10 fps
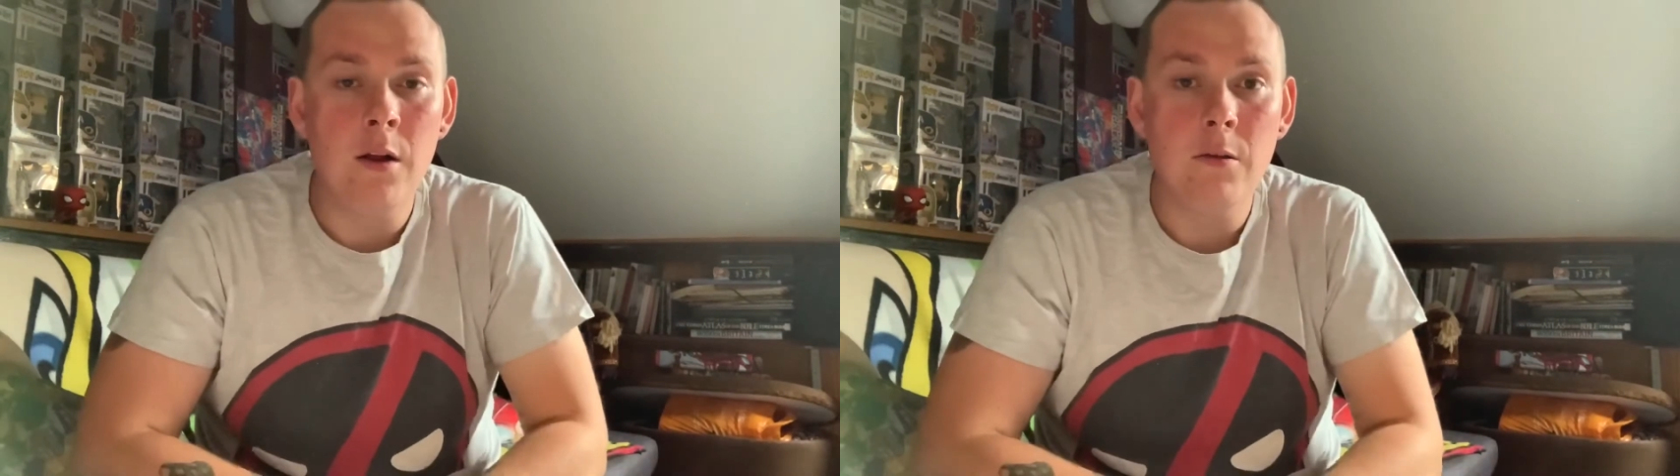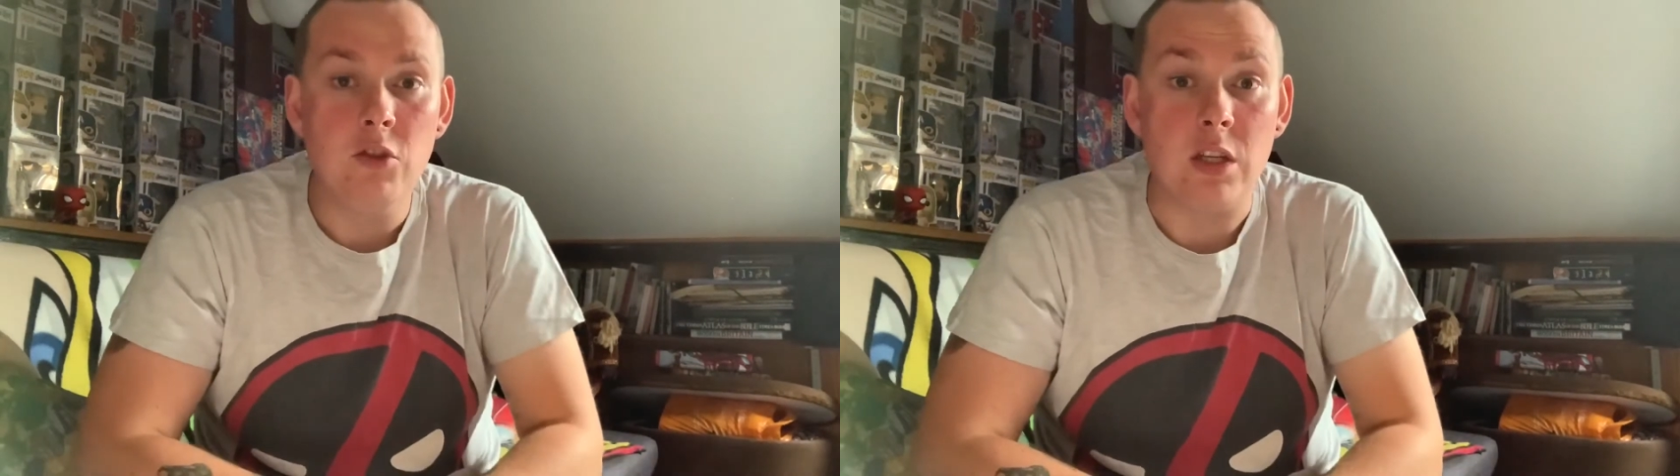
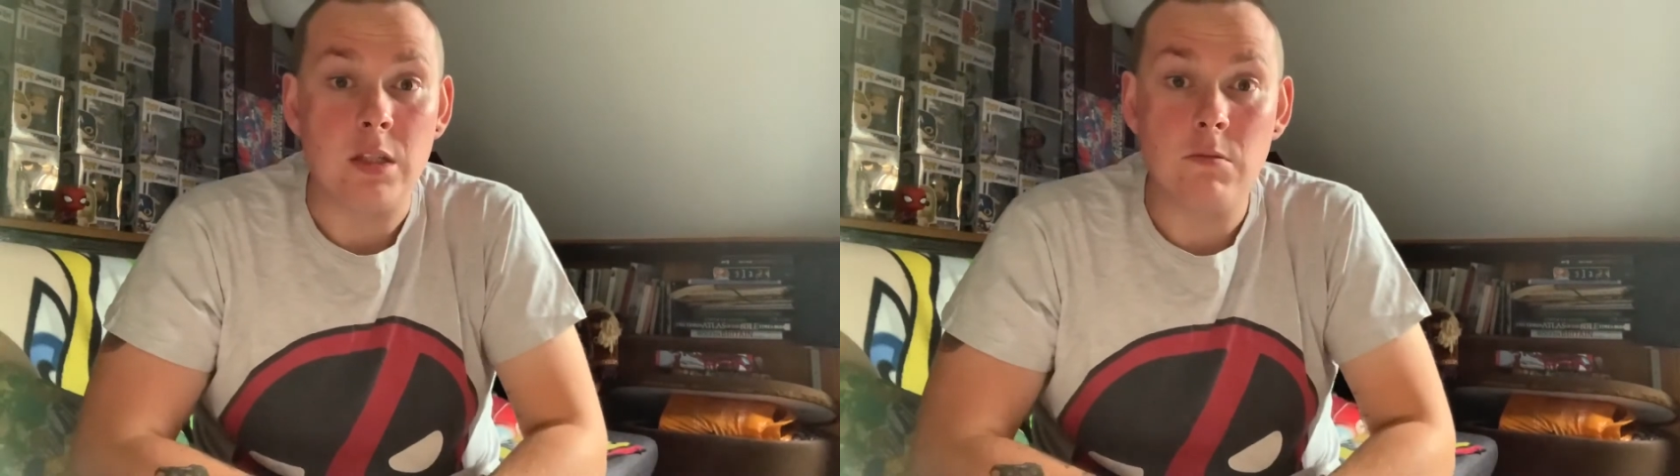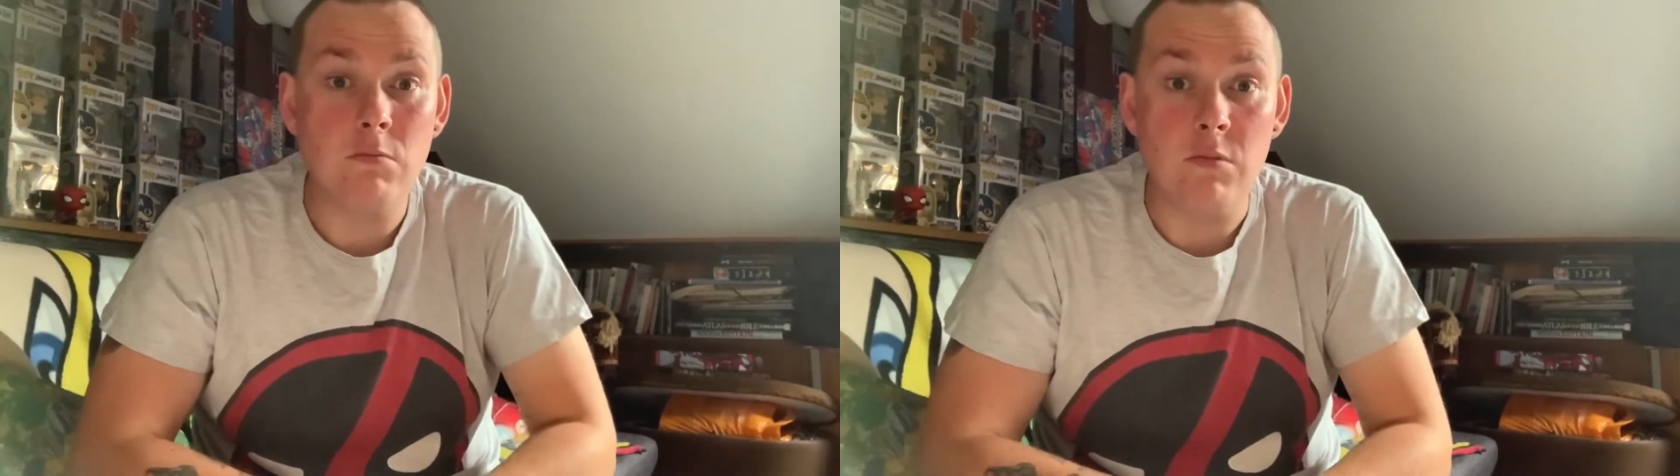Just,
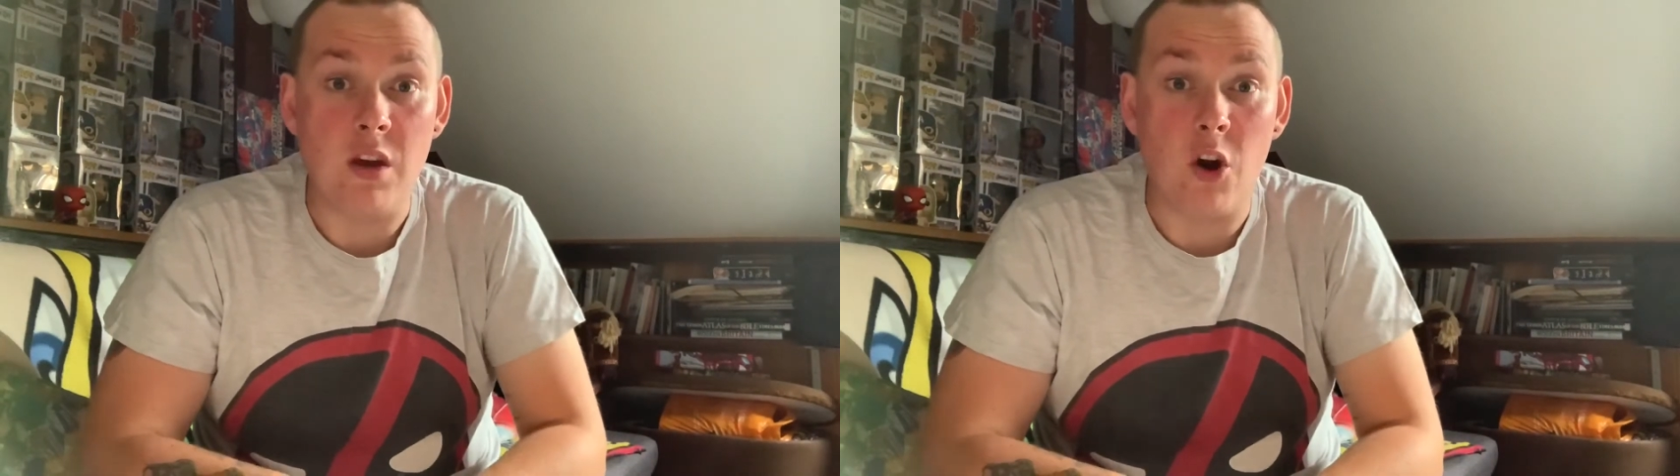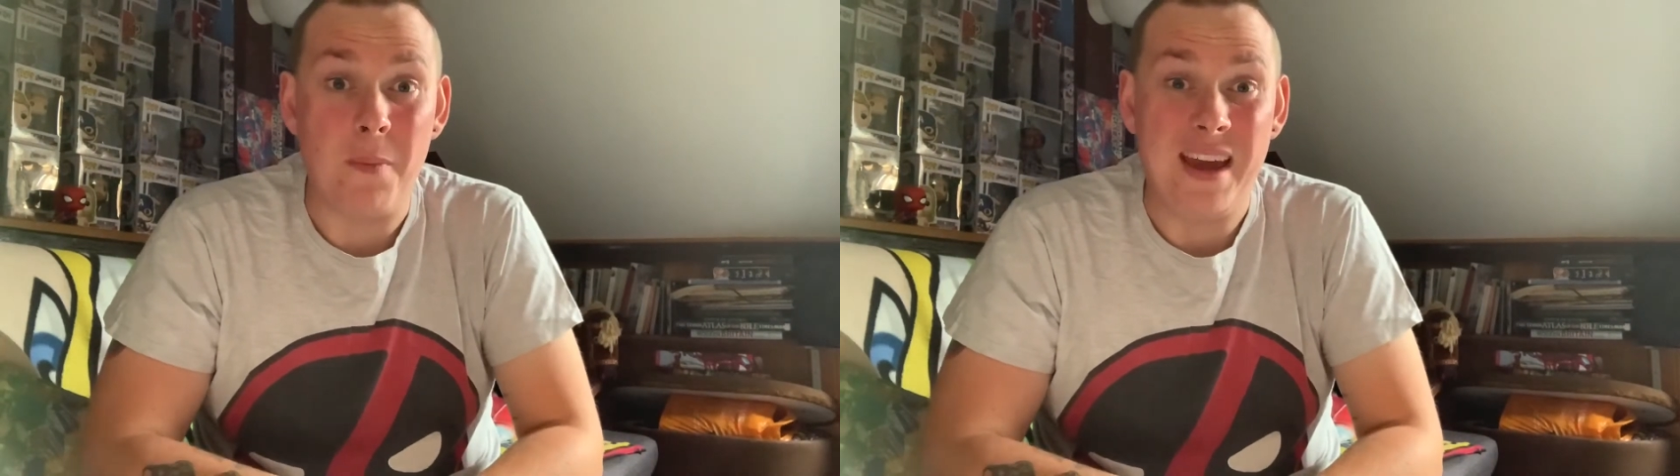you got
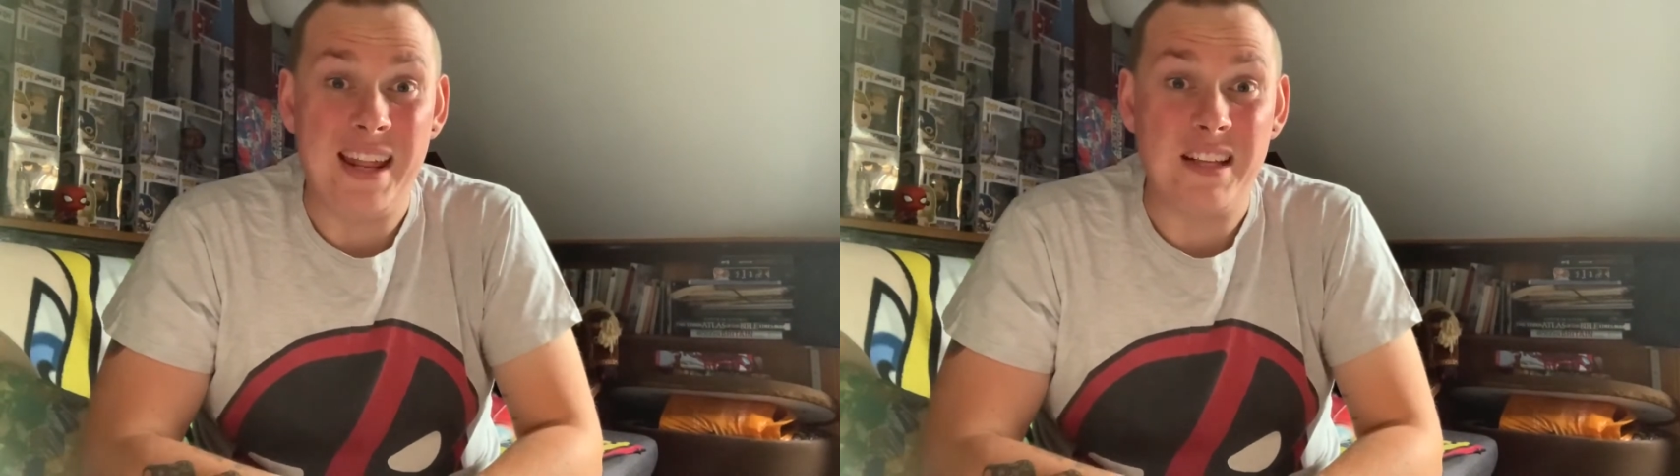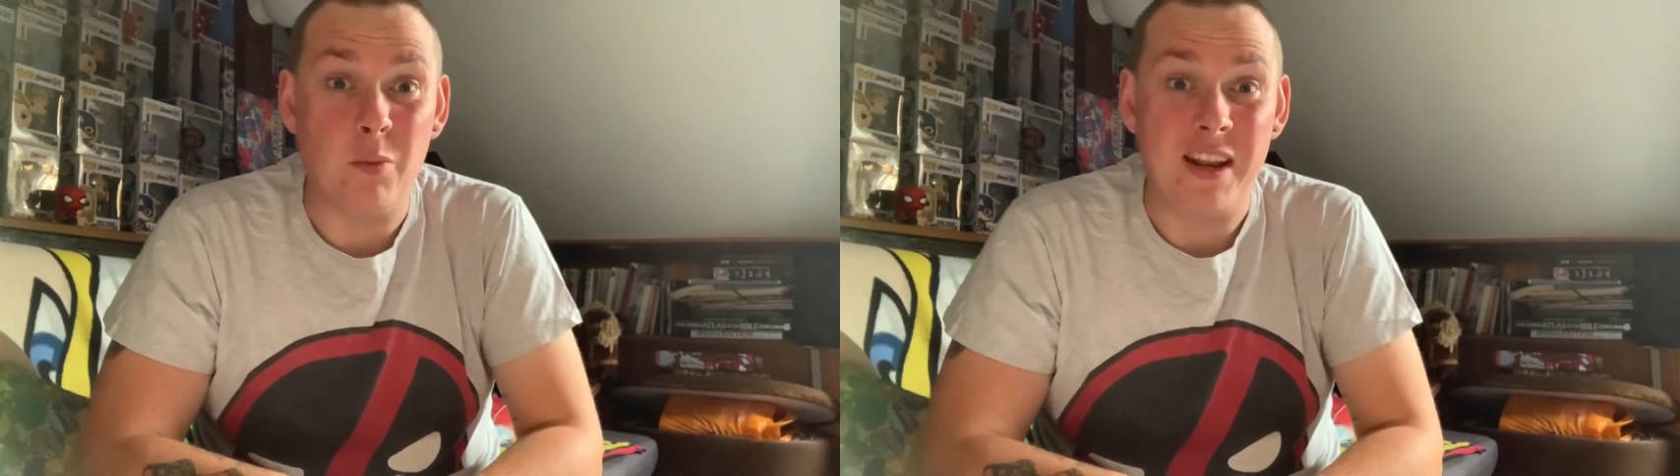to be in it
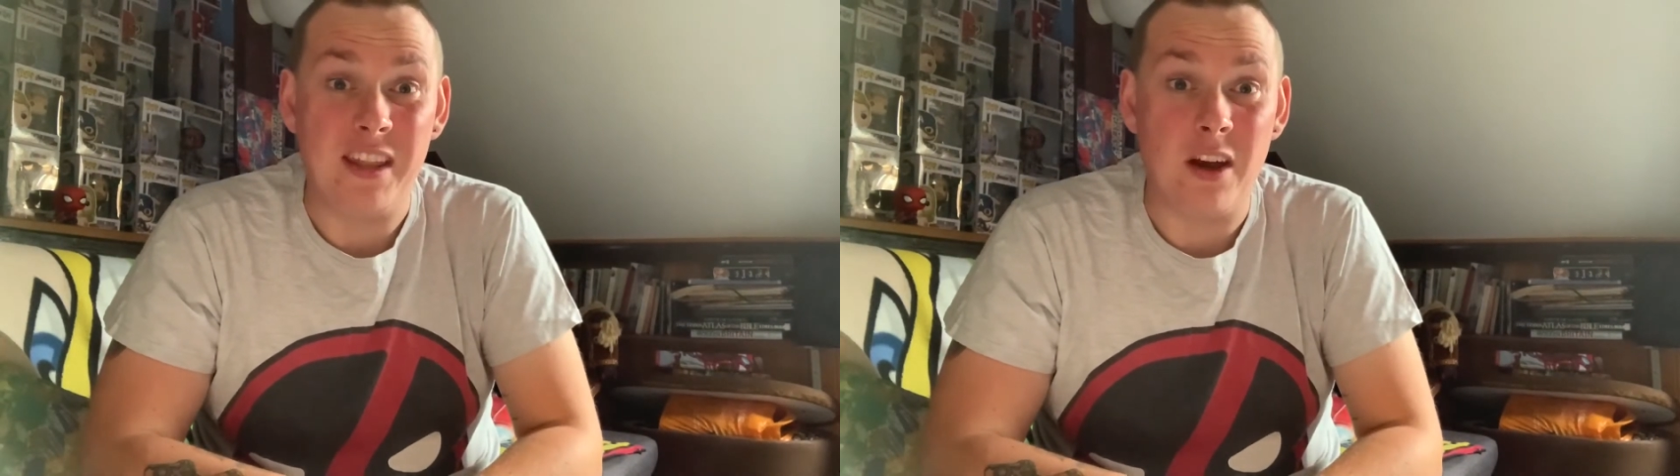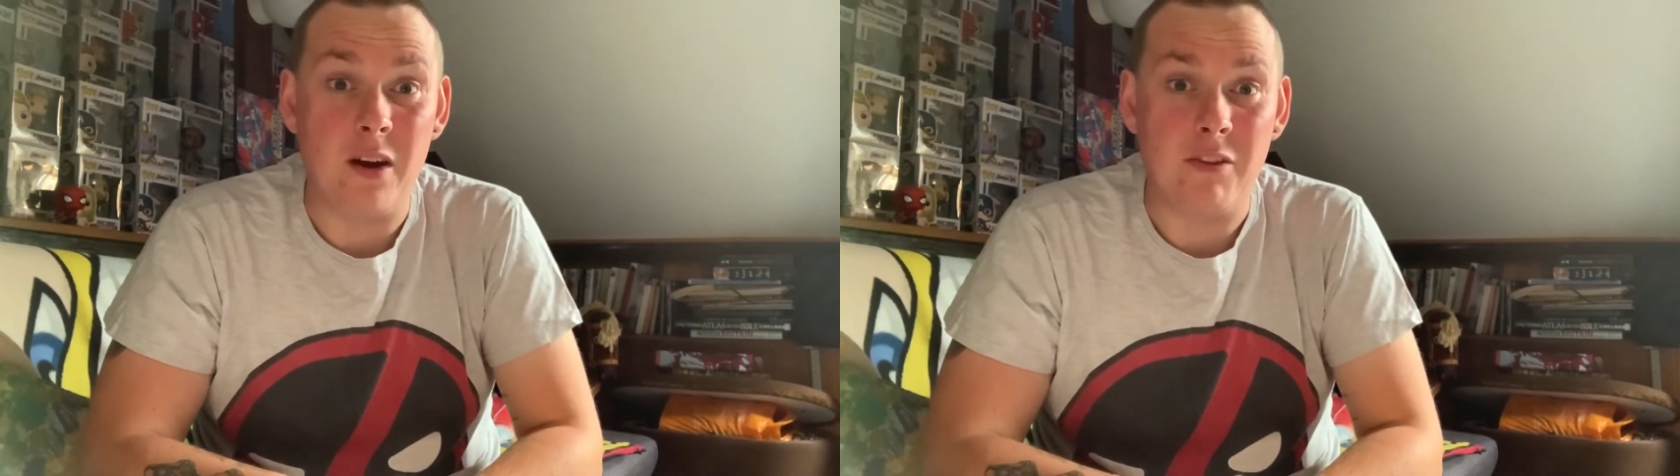to win it though,
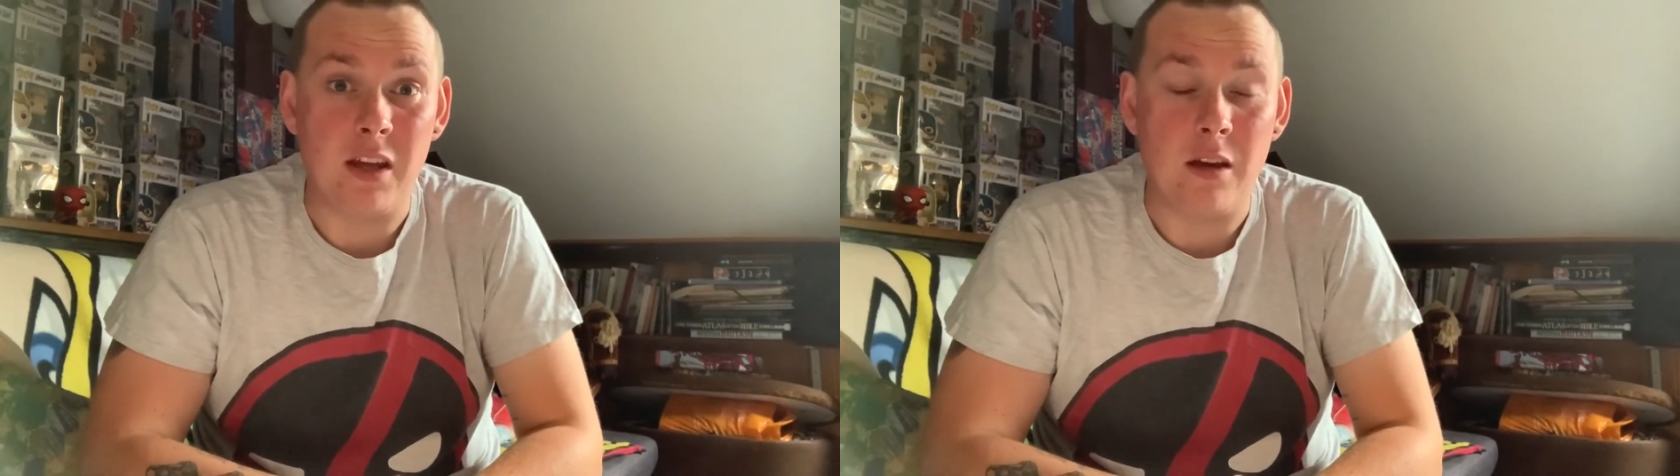haven't you?